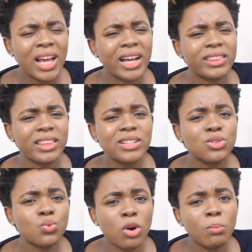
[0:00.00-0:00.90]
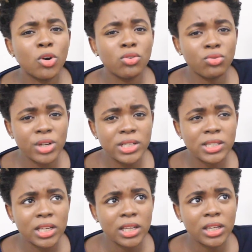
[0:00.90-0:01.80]
And that's one more
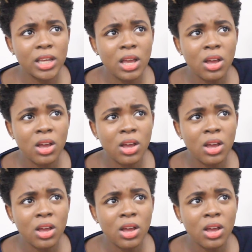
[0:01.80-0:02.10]
reason